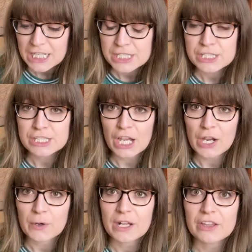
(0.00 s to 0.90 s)

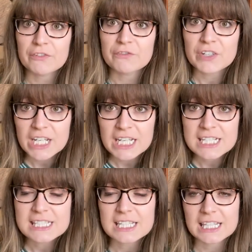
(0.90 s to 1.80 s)
So the
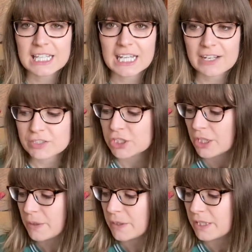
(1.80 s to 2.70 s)
first thing I have to show
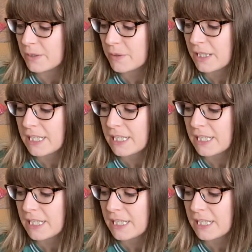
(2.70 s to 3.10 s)
you